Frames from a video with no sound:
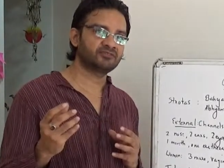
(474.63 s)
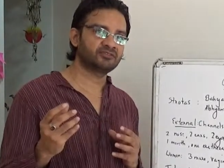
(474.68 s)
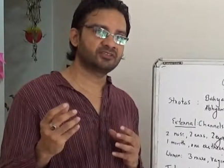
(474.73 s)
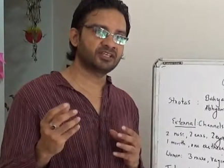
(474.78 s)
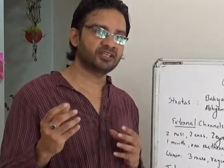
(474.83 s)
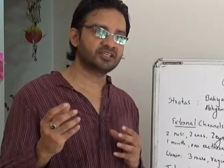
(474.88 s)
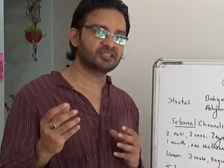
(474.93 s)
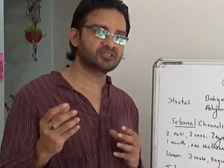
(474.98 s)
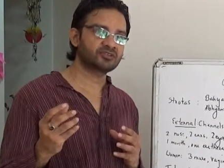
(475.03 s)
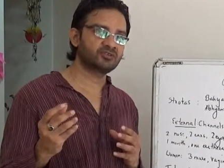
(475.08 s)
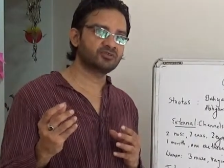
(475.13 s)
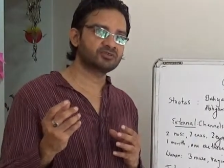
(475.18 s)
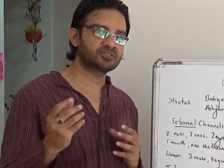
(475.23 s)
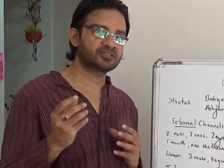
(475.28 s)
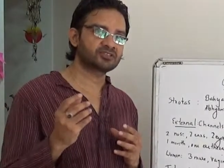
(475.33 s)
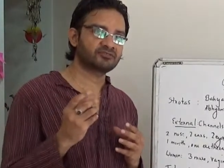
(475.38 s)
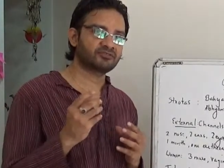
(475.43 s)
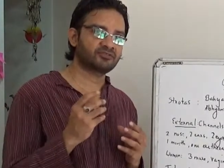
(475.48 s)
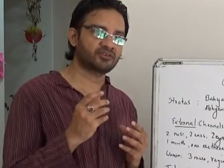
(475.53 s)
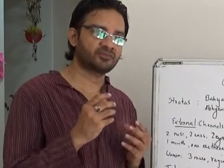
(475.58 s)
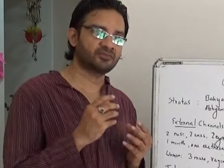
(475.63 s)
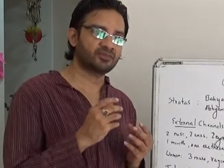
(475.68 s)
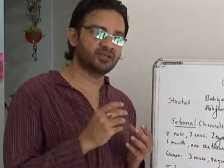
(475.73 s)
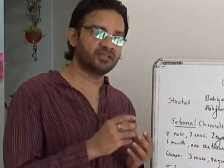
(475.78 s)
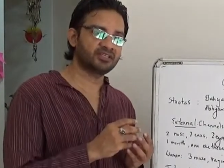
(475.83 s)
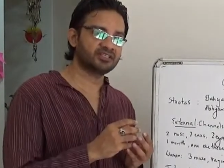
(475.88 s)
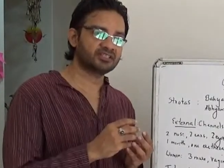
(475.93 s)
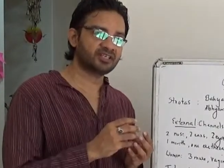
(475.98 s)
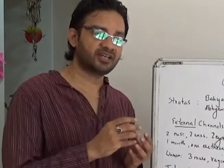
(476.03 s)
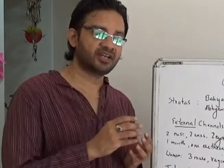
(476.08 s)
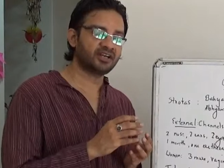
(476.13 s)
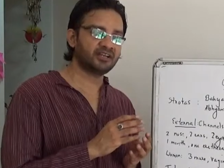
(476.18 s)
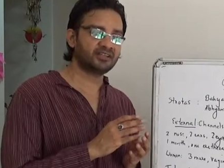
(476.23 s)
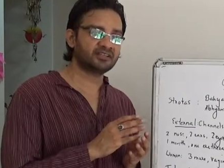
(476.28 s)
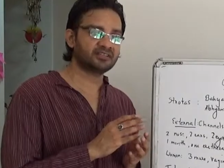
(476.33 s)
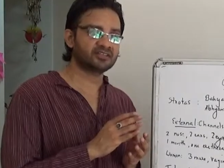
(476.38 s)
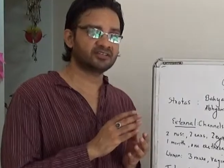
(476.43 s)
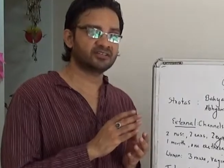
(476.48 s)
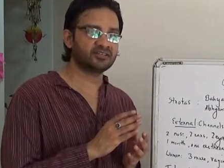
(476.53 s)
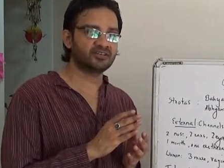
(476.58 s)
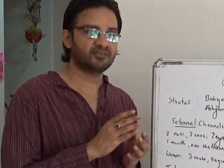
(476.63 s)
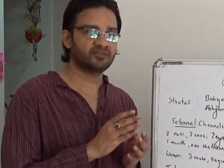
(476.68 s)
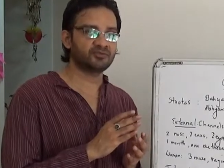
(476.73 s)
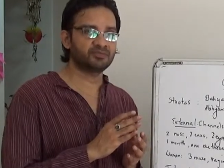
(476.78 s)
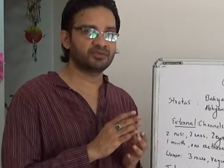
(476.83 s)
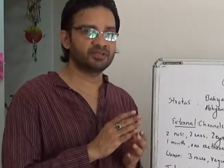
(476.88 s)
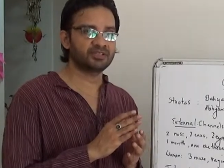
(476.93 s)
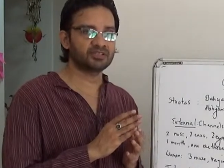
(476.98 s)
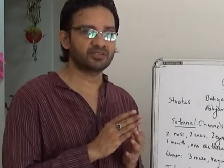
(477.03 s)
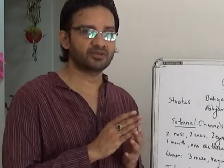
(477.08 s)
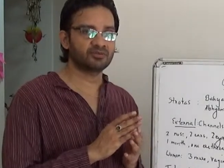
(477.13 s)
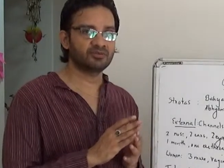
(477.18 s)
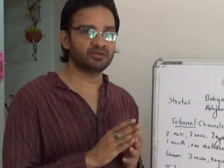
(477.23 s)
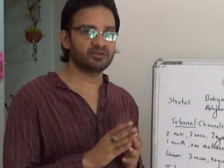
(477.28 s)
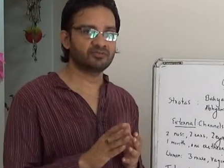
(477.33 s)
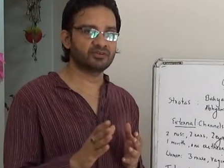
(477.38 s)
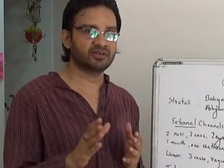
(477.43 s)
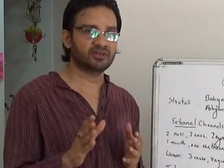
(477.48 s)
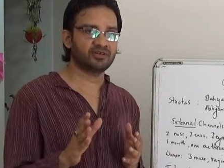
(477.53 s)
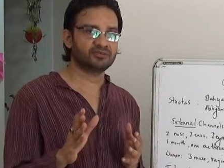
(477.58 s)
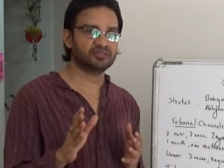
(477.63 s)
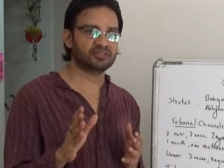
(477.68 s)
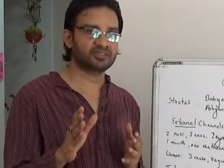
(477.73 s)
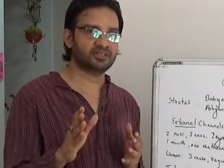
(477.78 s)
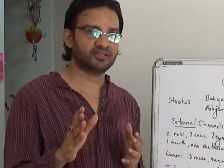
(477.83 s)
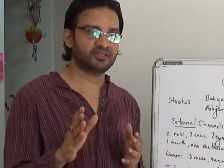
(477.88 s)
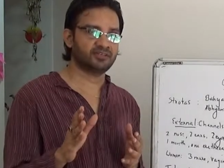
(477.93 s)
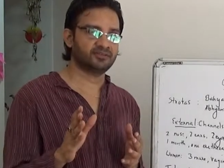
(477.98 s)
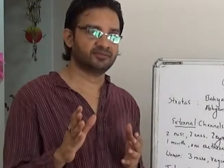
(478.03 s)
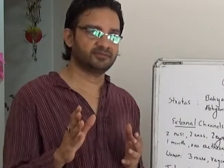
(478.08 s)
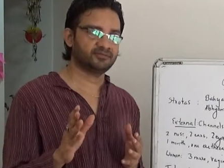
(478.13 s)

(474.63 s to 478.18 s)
things goes from inside, and certain openings are only for outside.